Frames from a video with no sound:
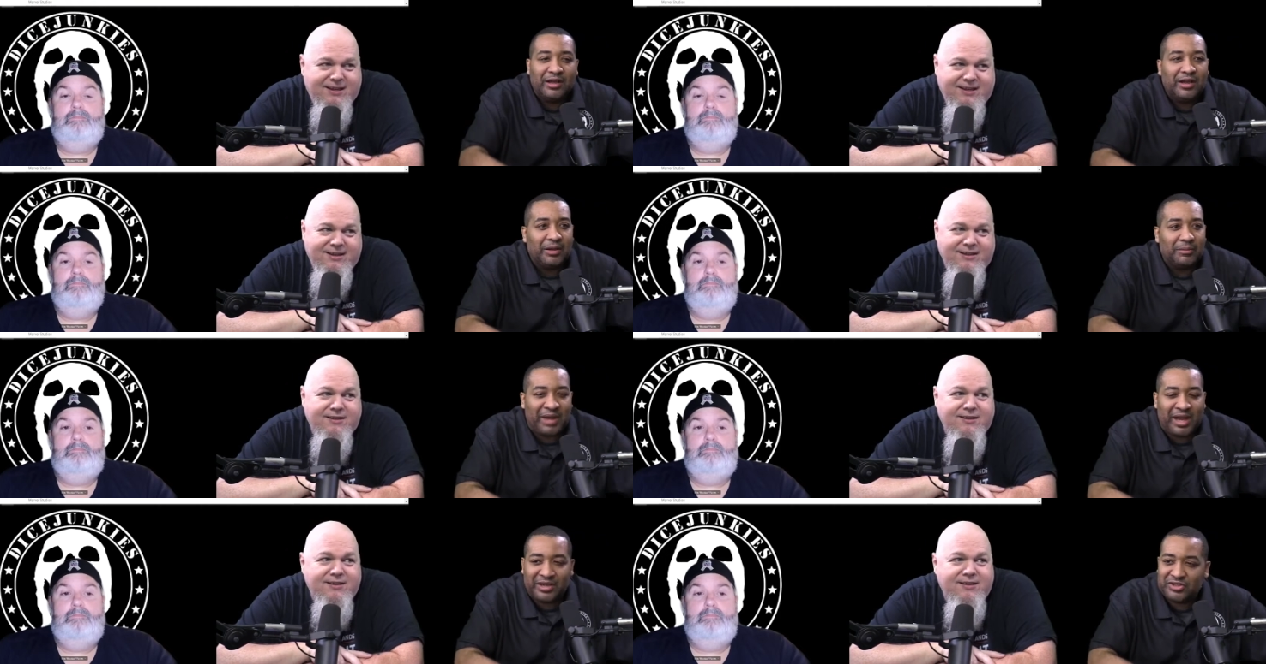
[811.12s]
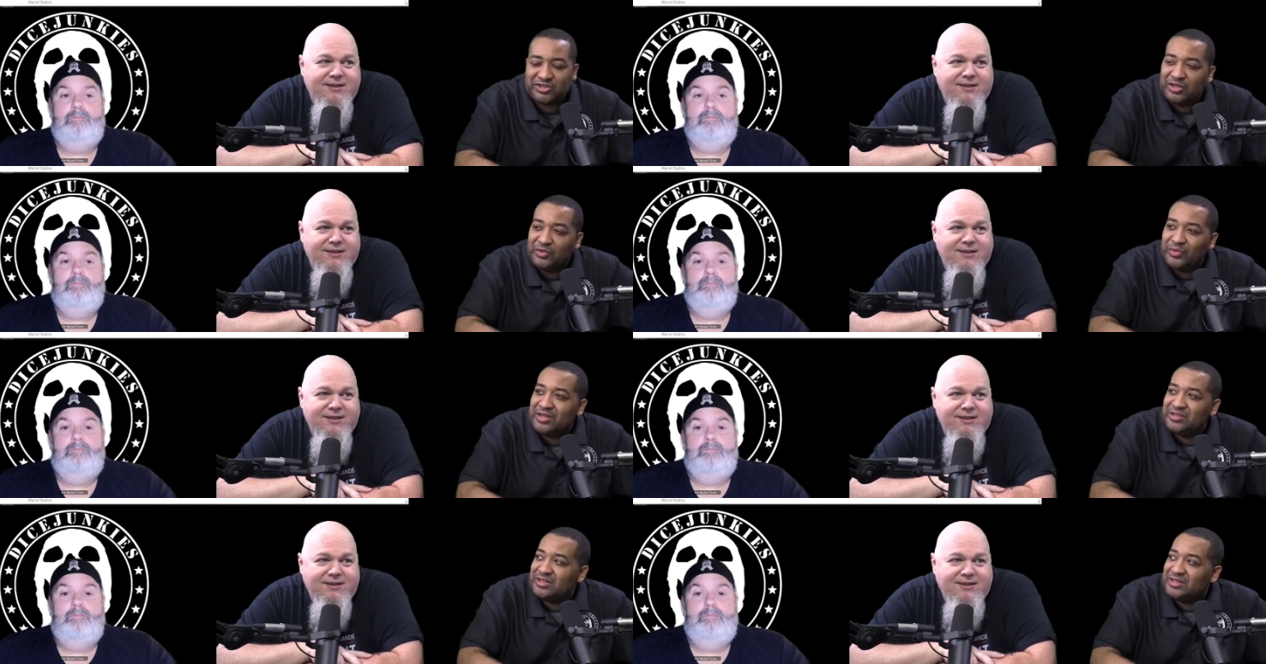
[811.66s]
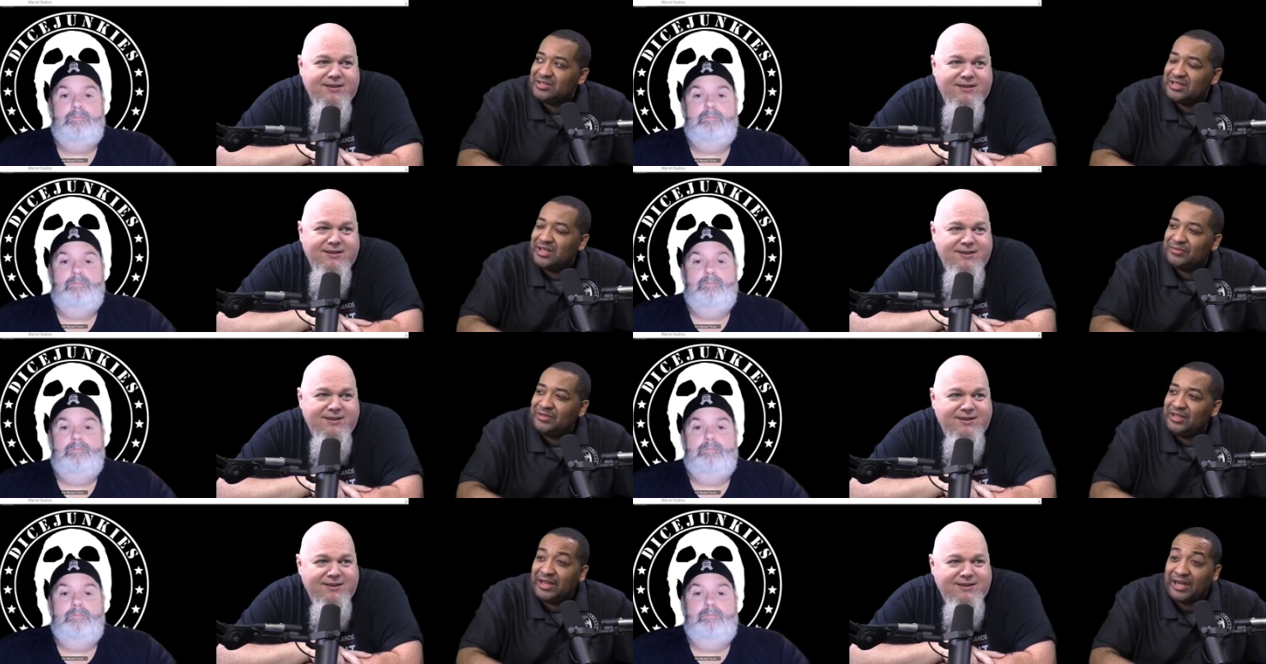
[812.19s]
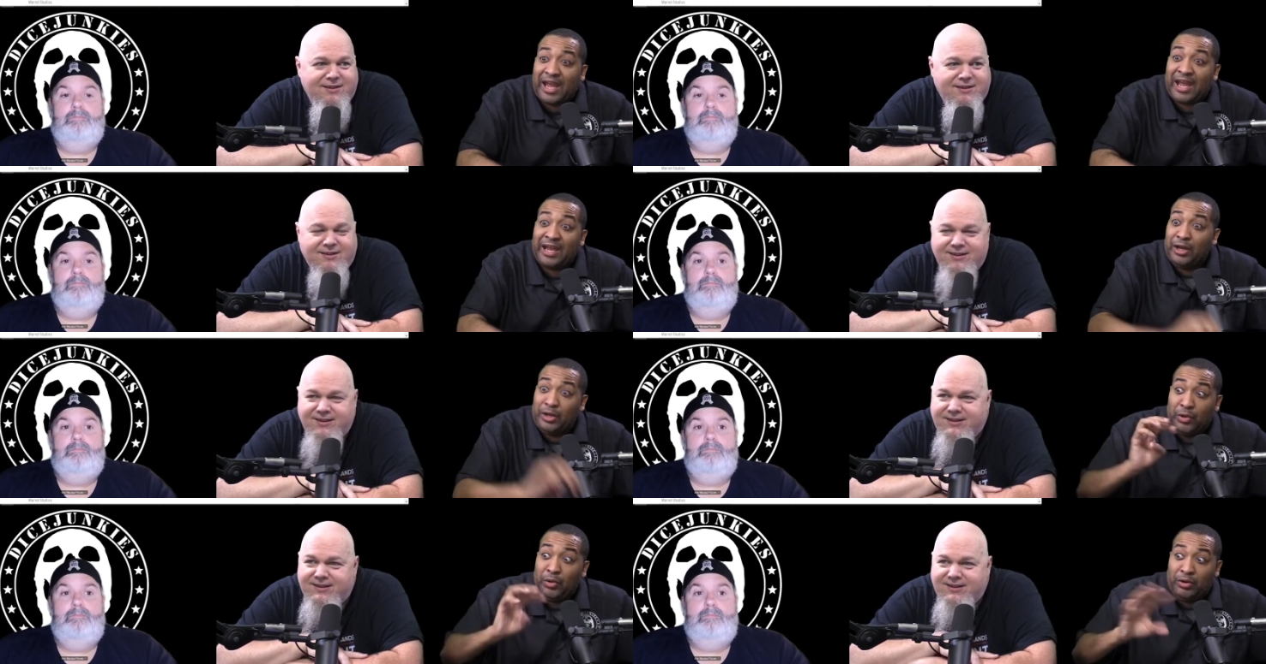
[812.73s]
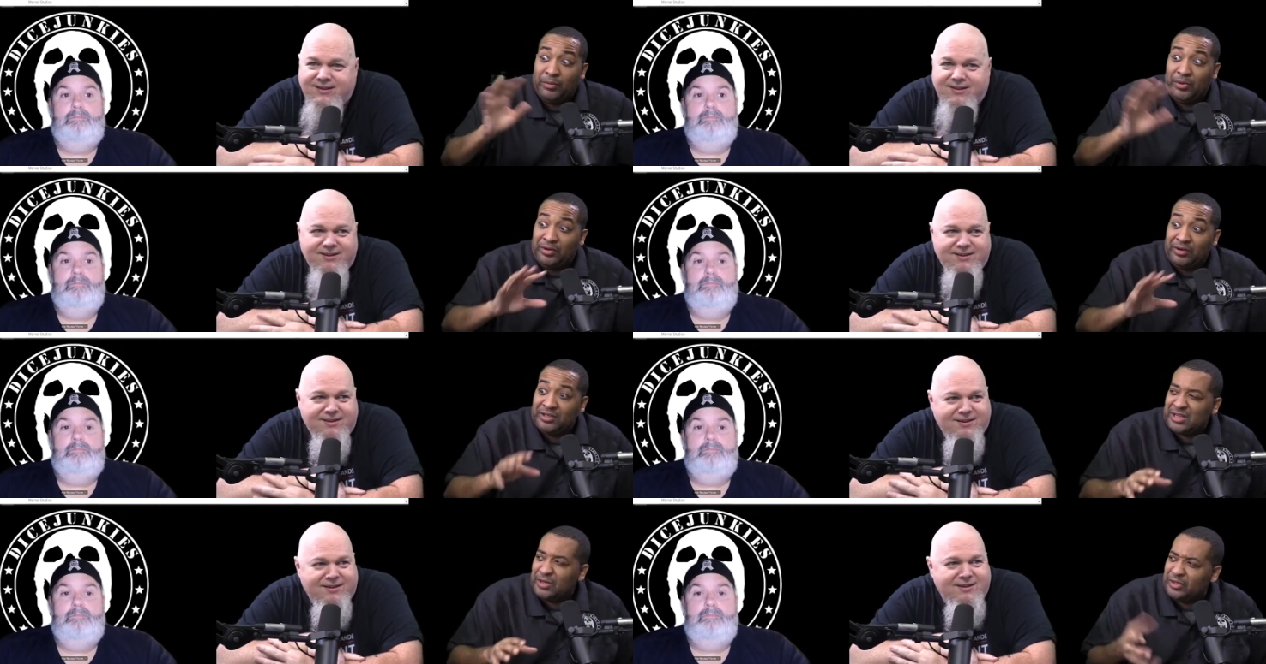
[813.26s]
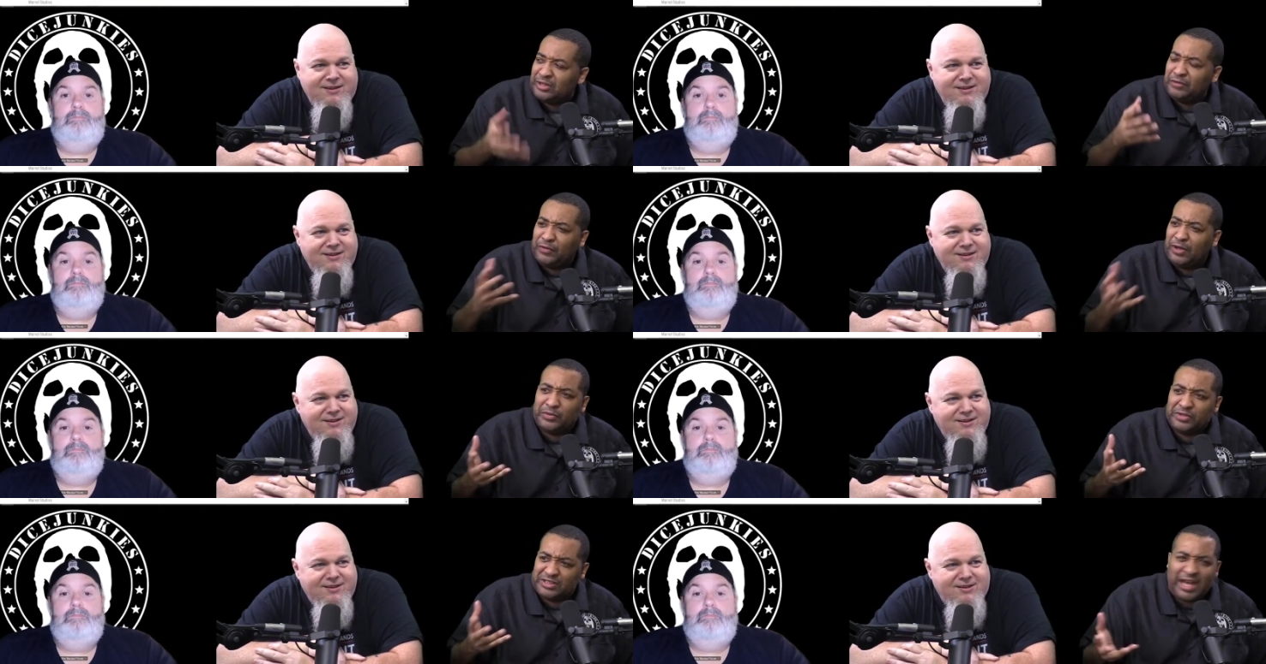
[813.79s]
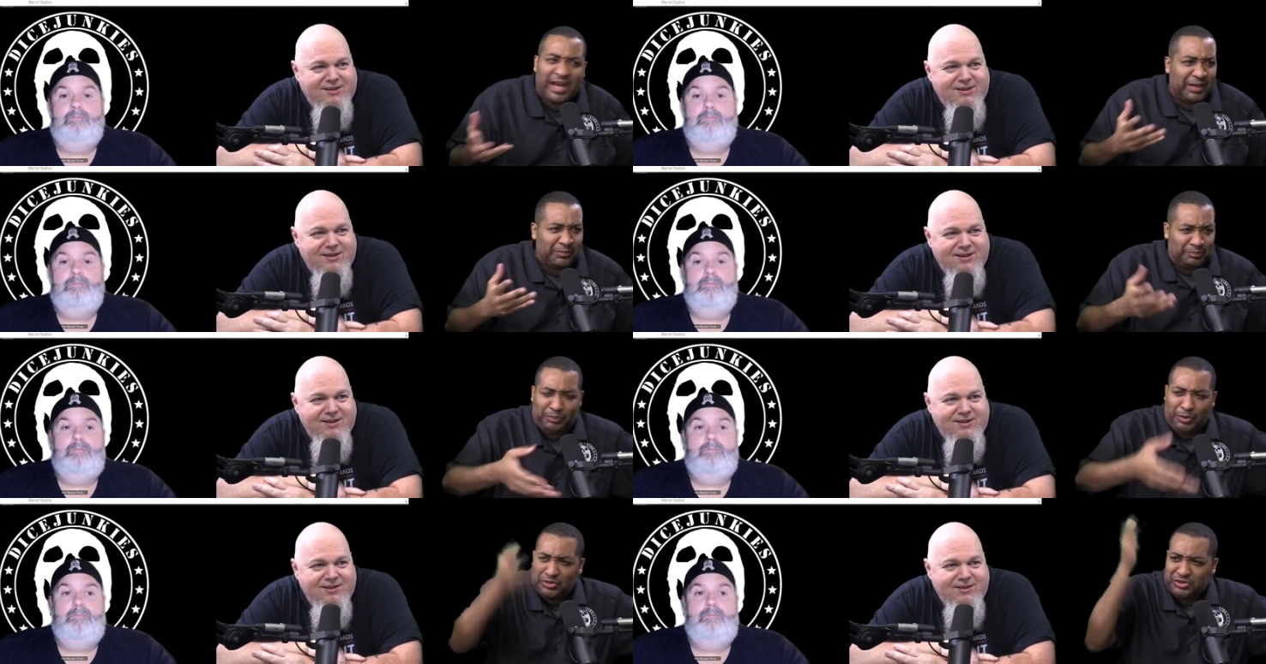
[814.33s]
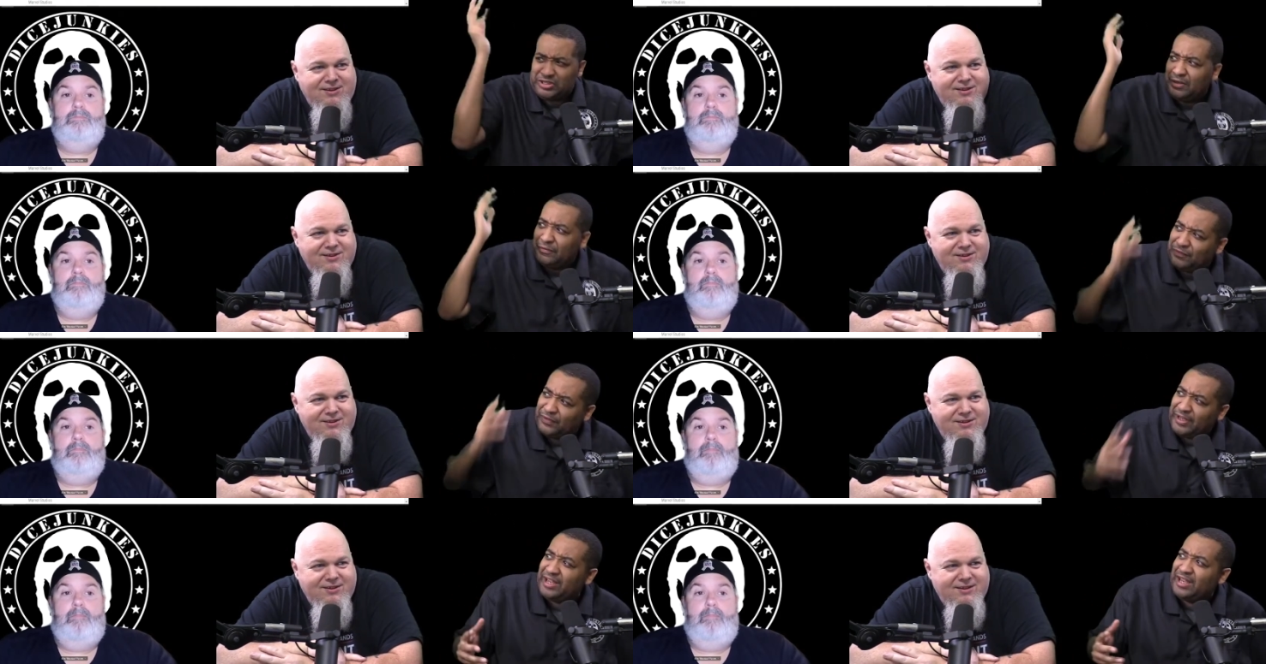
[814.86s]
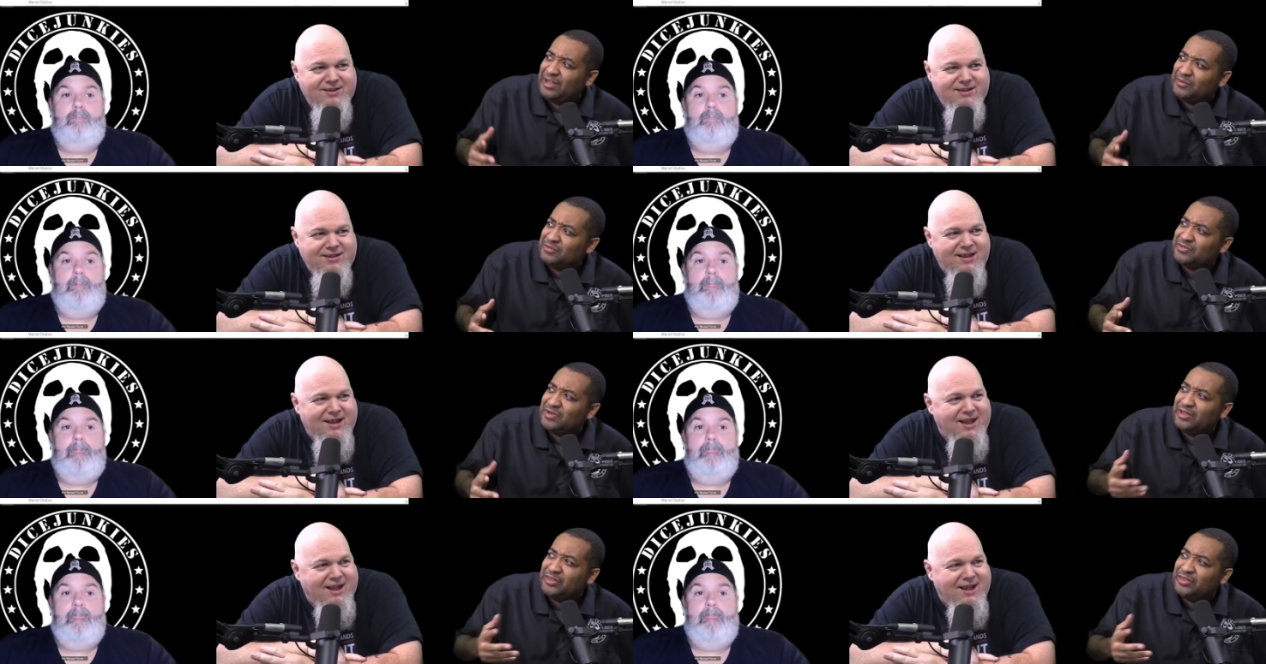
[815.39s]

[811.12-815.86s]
Speaker 1: Imagine she runs into something that ain't a normal, and it's like, what the fuck was that? It burst into flames yeah. when I